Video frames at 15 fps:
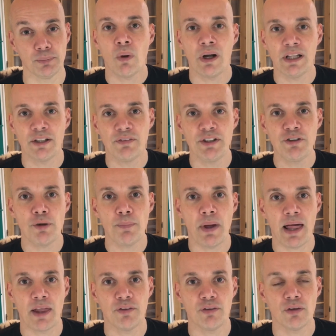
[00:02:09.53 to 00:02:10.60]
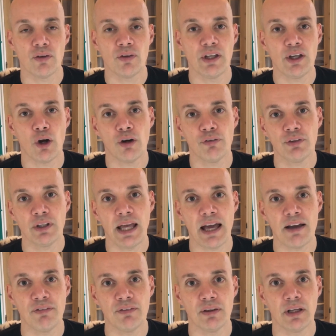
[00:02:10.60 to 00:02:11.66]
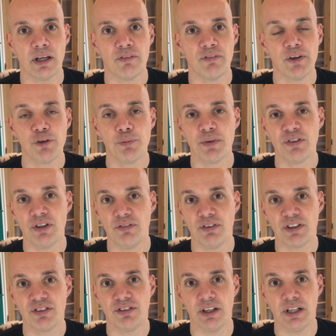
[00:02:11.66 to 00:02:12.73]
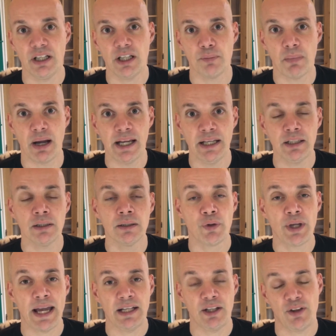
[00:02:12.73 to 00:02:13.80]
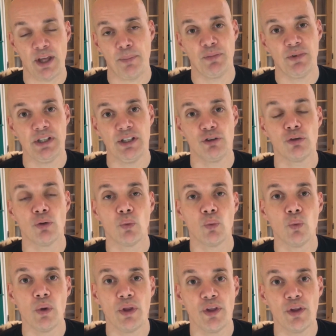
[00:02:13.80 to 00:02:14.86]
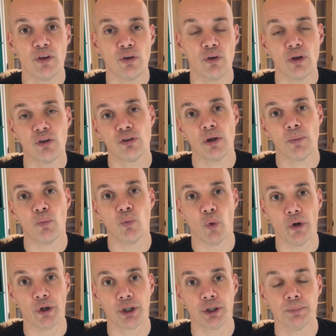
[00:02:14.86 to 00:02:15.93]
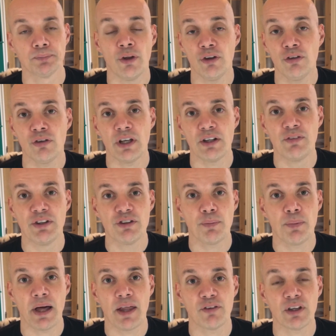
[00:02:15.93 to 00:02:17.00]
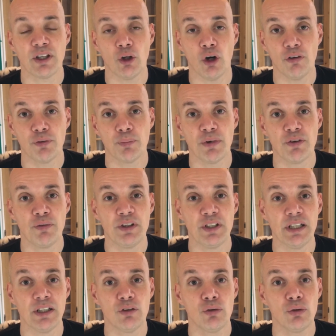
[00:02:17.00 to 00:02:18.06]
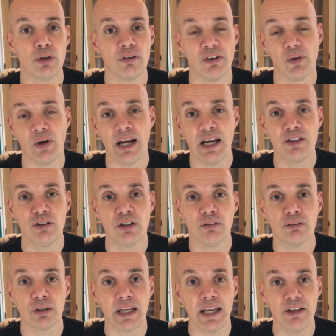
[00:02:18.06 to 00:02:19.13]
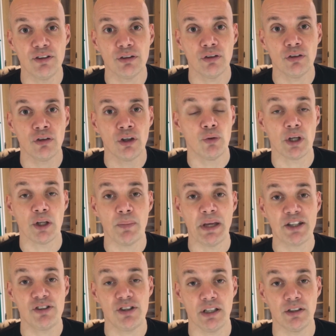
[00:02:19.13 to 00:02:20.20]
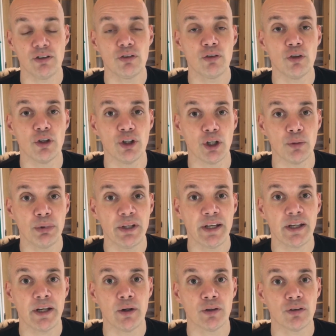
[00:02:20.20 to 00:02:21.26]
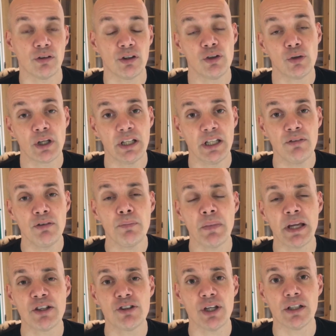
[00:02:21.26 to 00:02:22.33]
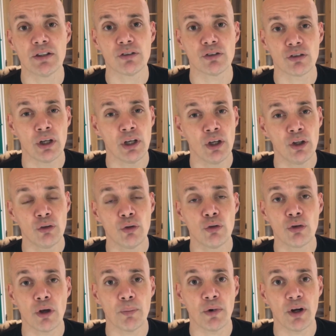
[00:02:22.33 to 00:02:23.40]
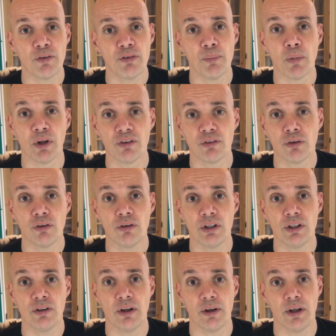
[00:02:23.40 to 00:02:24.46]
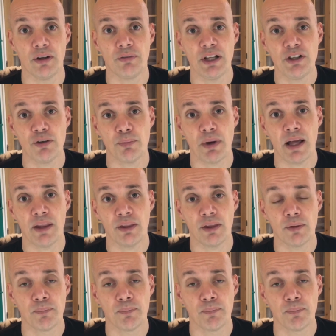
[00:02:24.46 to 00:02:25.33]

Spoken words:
While adventure paths, they often have a very specific setting in mind, you can adapt these with some work. Thus, adventure paths can often be fit into a variety of locations. You can make changes to the non-player characters, and you can even make changes to some of the monsters in the adventure path.